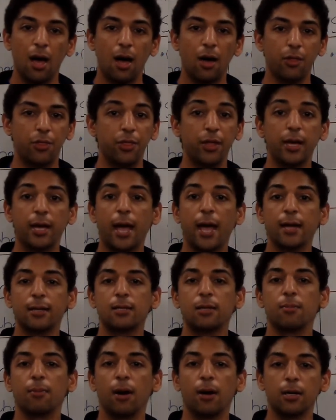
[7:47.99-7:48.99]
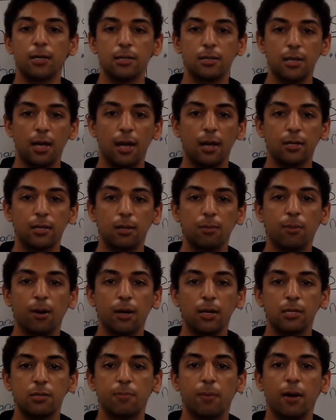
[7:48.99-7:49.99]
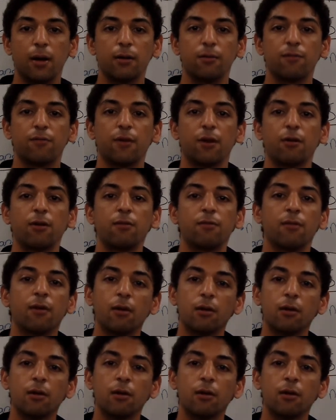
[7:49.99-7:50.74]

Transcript: Uh, think antibodies. Antibodies bind very,